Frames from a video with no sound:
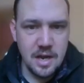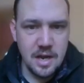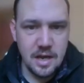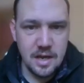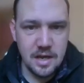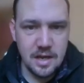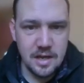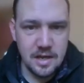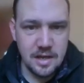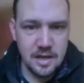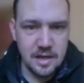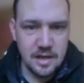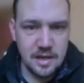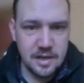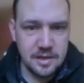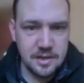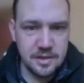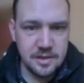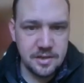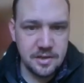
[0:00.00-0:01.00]

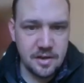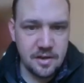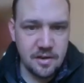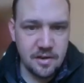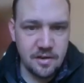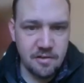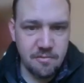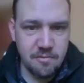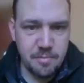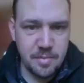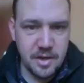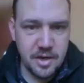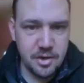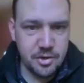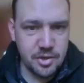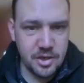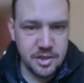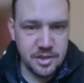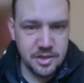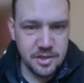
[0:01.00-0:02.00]
and have
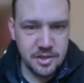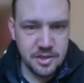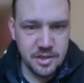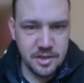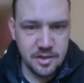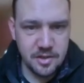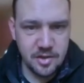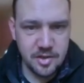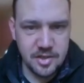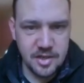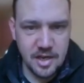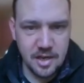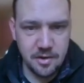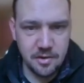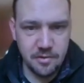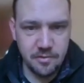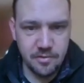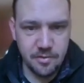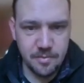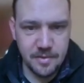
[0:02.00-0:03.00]
penetrated the
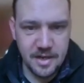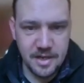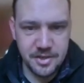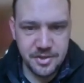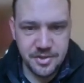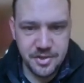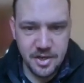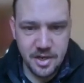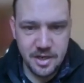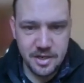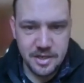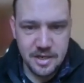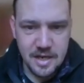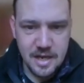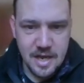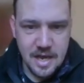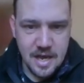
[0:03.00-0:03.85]
town from that side.